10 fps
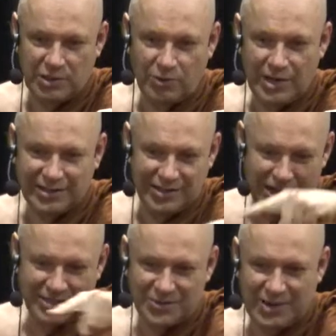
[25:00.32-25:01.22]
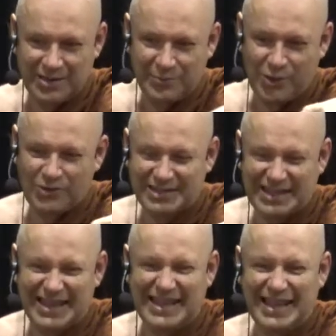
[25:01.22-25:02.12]
to look like? They dance around the post.
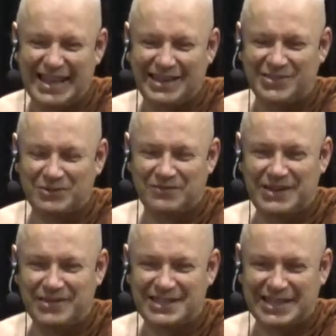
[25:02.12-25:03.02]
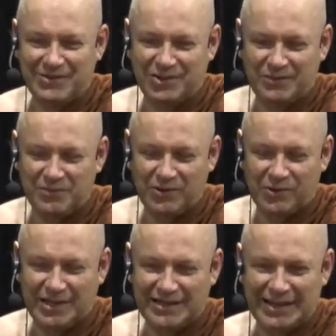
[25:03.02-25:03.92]
Yeah, it's all very
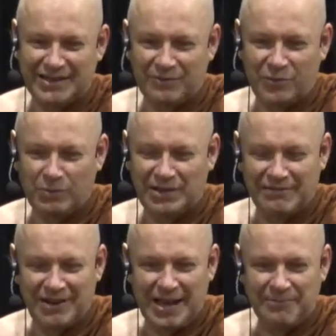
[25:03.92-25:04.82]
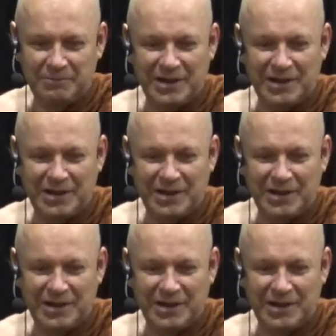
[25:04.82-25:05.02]
stereotypical and kind of probably never happened.